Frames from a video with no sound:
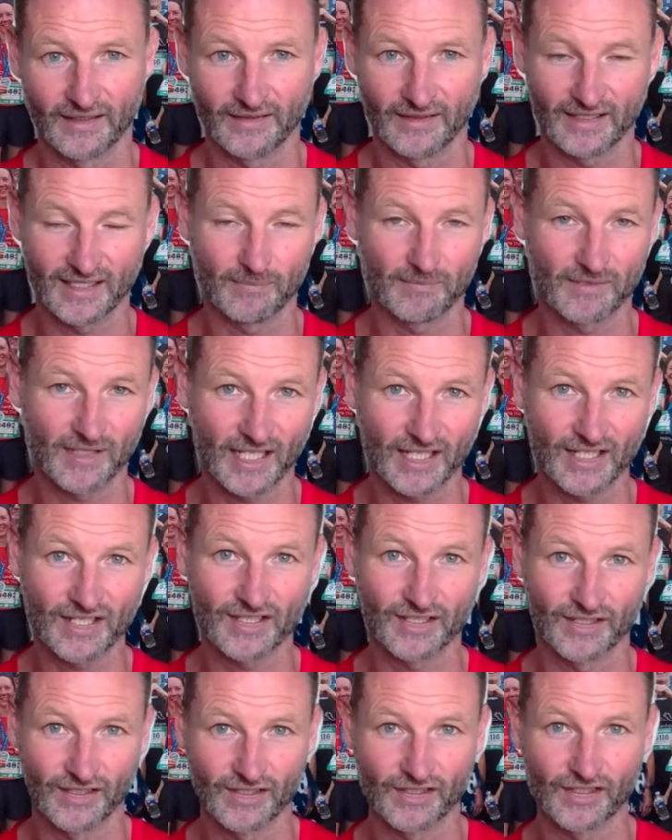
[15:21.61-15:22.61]
the
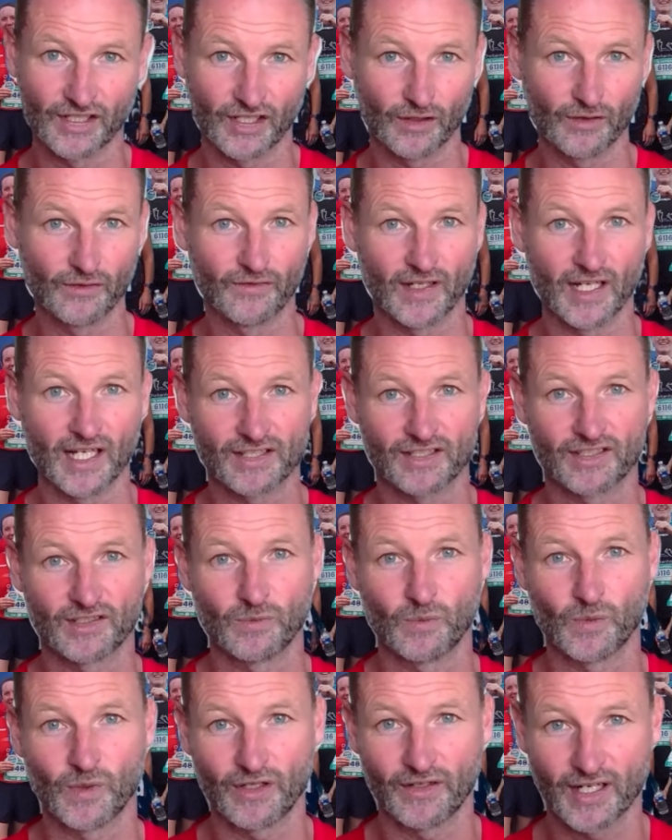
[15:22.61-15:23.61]
temptation to go faster
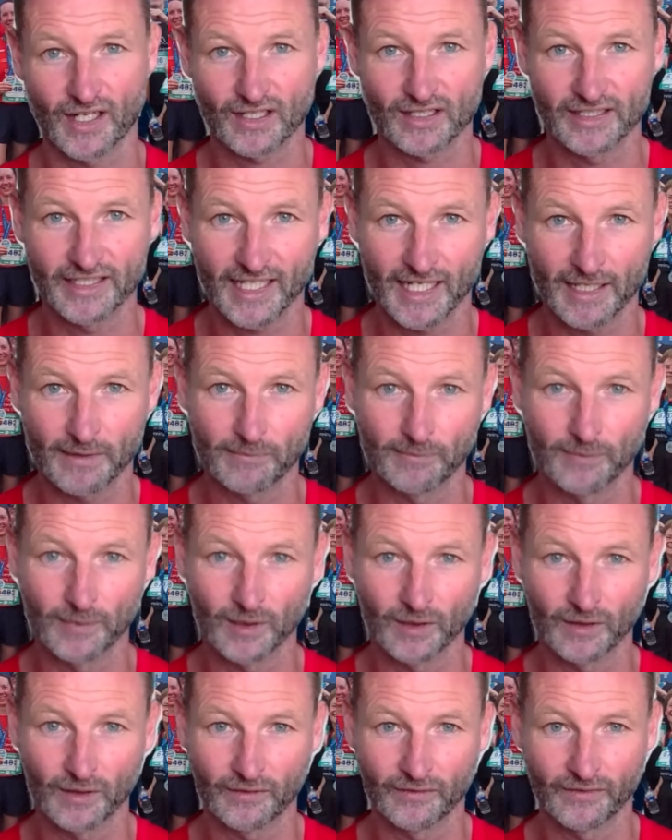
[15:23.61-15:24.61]
than what you're actually
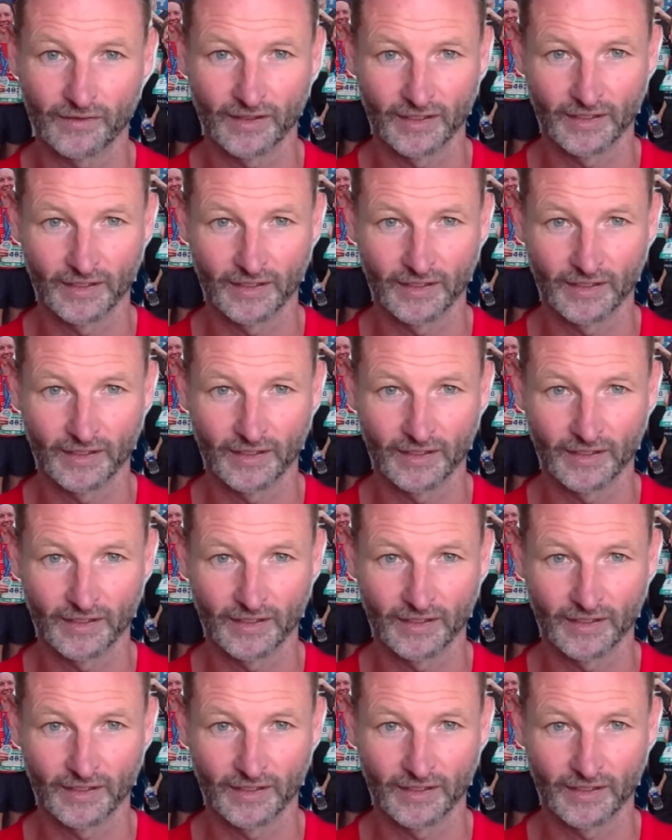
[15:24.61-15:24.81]
capable of.